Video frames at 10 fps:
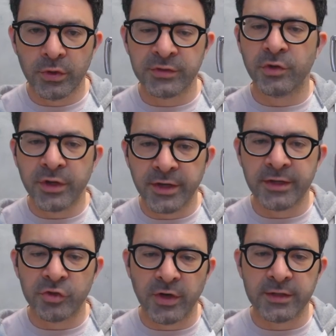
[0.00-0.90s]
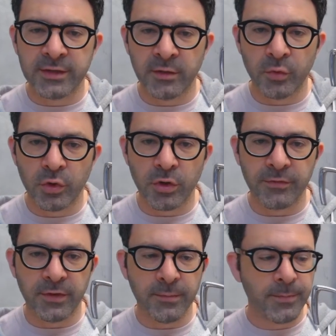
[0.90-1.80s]
It's not going to extract any more
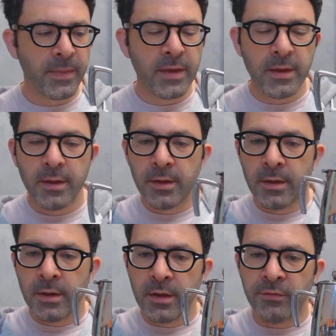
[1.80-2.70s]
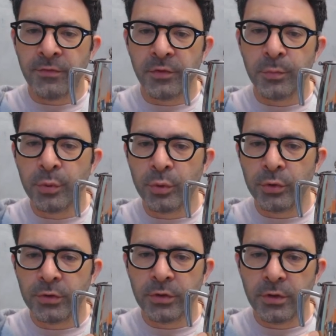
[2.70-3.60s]
coffee. If you put
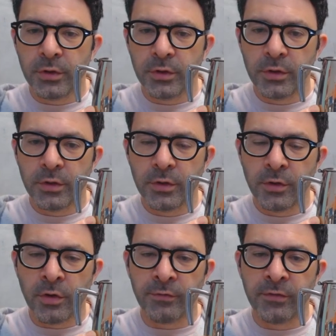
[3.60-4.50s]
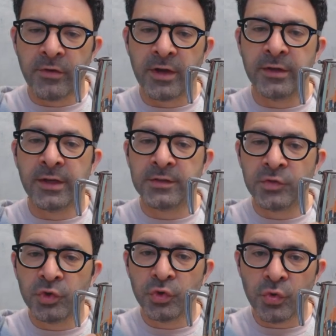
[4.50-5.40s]
coffee ground that's
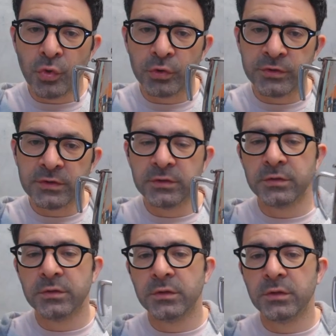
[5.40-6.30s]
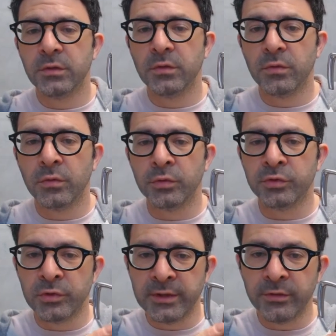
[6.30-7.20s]
too coarse or
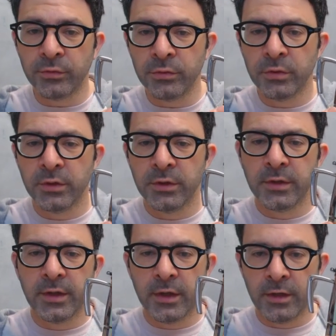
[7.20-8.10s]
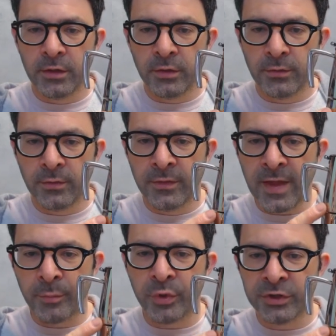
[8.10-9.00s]
too little,
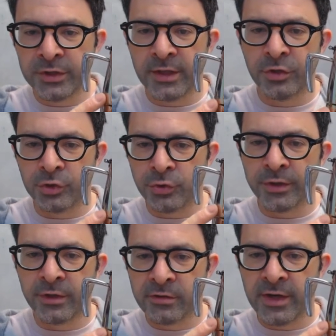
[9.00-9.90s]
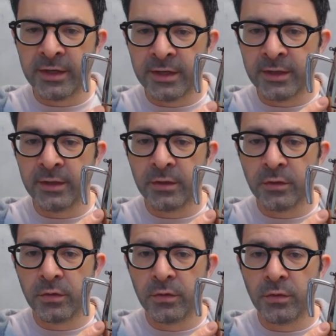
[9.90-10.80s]
that pressure that you're trying to create here
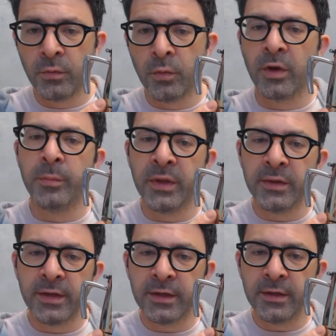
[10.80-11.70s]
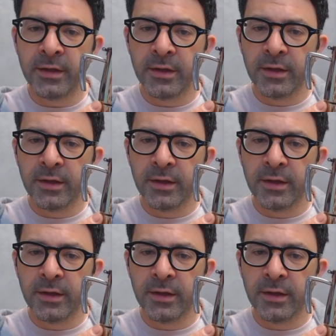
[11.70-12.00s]
won't be there.